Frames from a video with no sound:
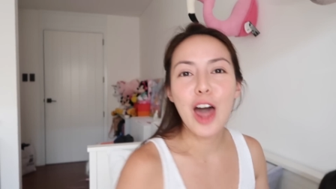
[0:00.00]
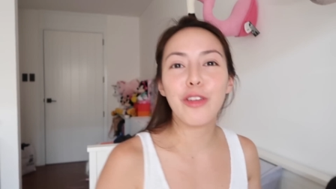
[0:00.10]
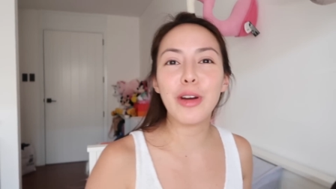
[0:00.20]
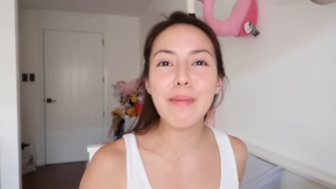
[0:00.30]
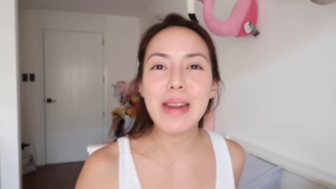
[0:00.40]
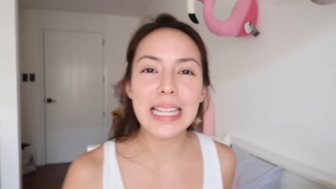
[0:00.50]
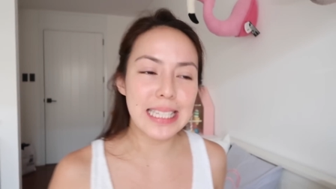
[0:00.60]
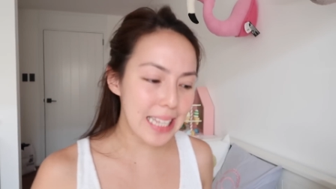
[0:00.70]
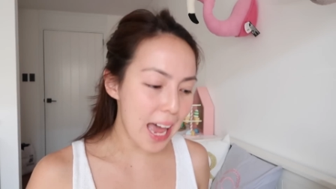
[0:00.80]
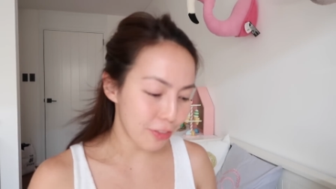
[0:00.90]
three
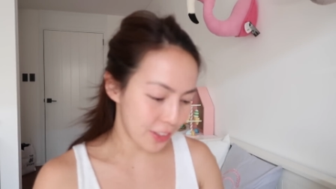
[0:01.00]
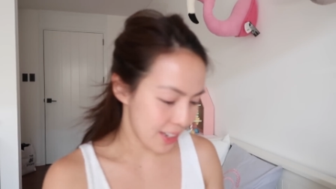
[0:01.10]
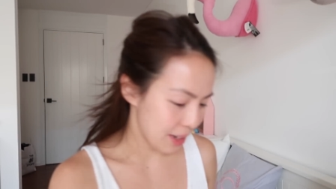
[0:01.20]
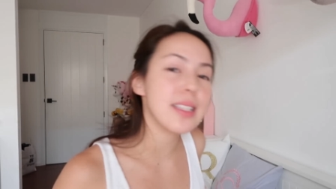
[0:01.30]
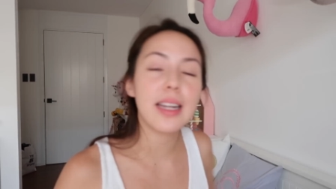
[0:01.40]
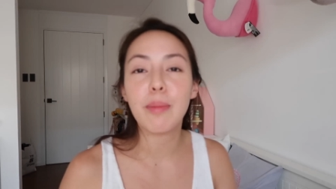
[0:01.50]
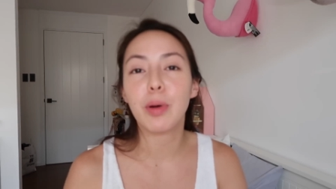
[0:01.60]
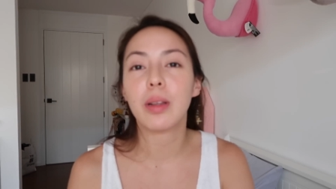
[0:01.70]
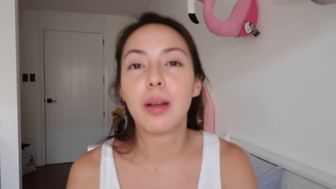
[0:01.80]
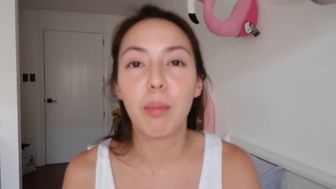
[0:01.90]
minutes left. Is that I
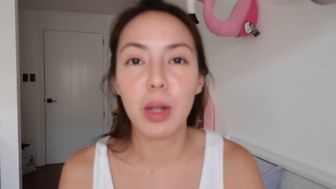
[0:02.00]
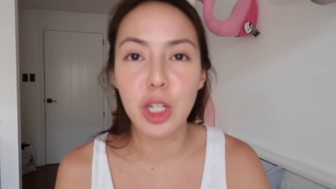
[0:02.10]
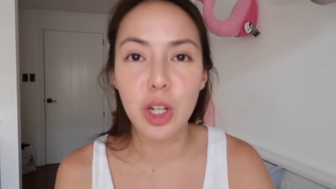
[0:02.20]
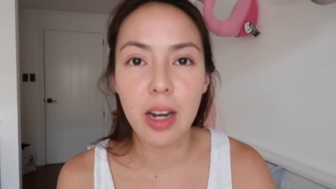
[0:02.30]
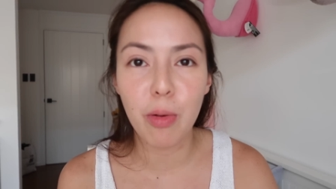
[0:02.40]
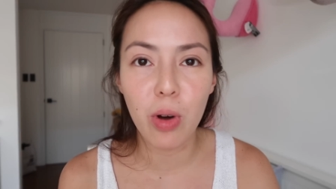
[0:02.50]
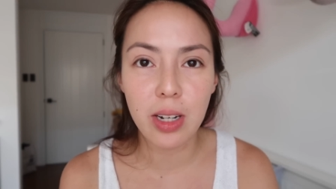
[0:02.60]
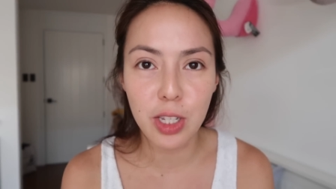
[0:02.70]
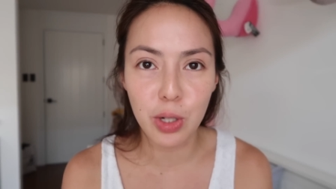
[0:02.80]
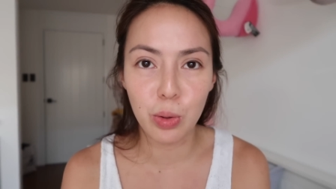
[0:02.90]
put blush on. I
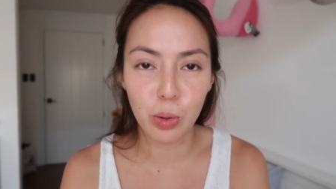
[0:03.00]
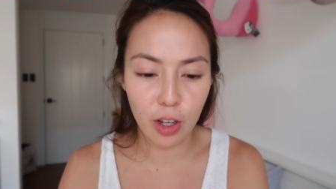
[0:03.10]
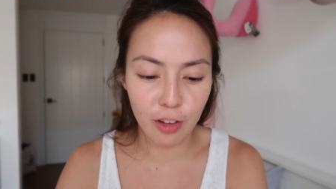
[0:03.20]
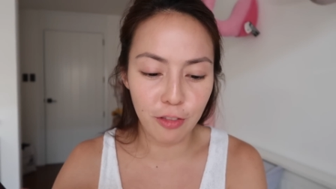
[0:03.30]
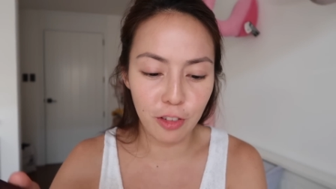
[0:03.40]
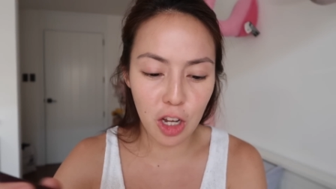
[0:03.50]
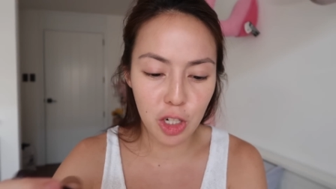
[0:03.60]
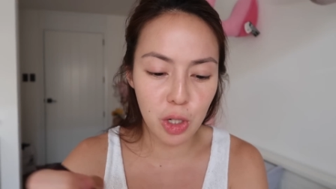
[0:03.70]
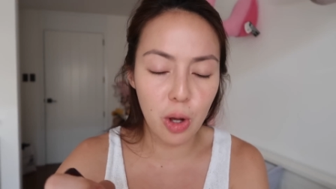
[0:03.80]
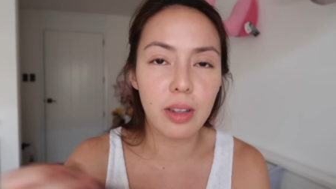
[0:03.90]
want to look
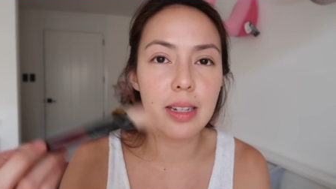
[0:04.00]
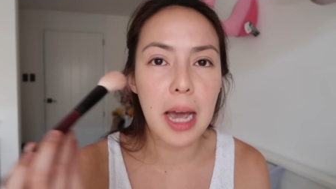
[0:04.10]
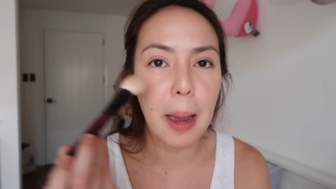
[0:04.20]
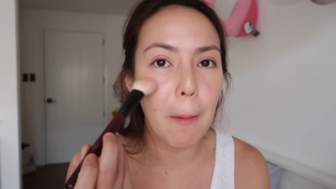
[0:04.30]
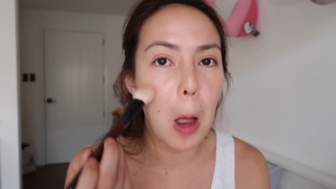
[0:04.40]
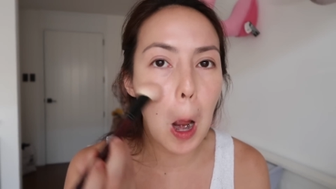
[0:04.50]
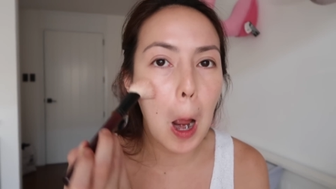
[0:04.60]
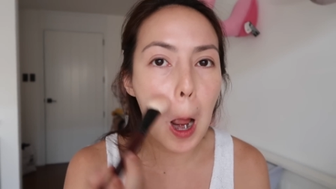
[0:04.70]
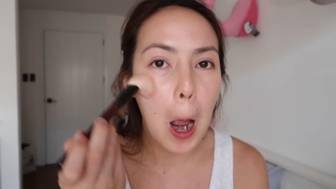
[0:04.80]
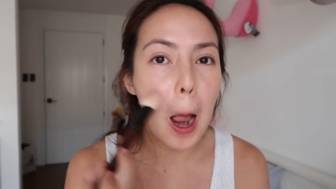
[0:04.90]
blushed all the time.
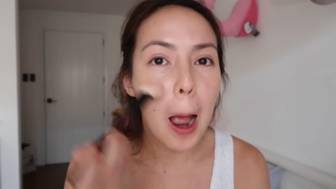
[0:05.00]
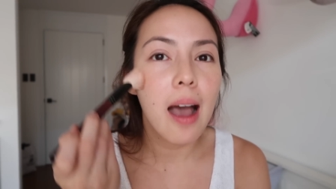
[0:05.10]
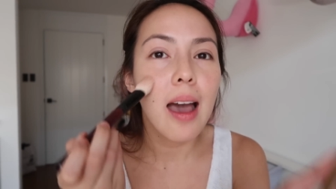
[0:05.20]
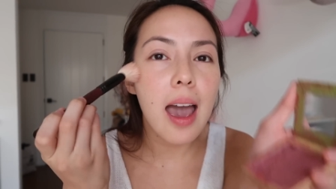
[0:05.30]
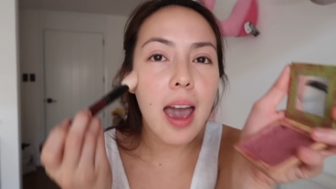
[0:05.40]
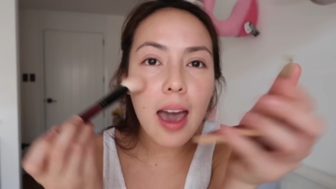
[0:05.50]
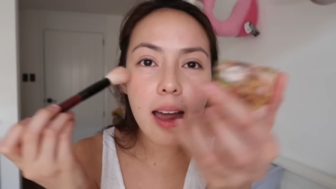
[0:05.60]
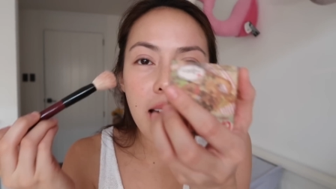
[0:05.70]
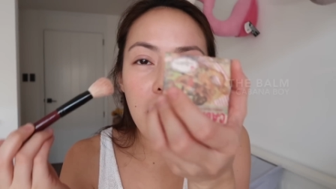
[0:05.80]
I, and